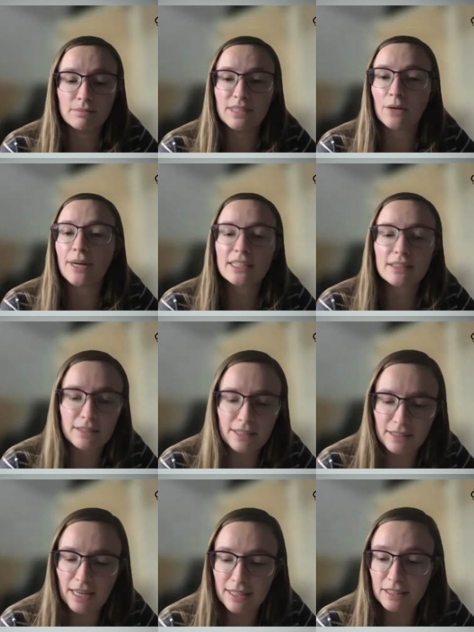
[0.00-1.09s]
directed
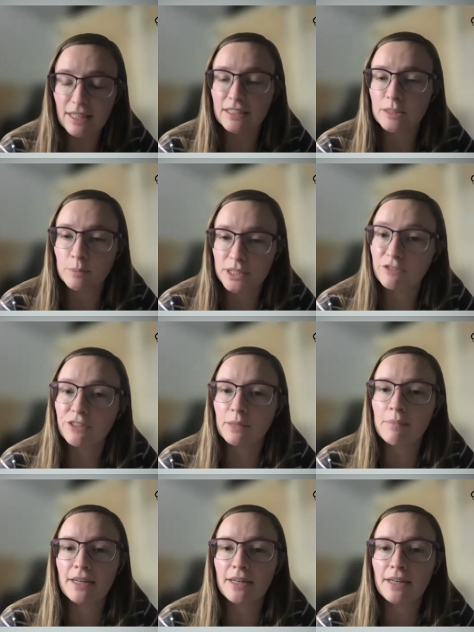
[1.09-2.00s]
and specific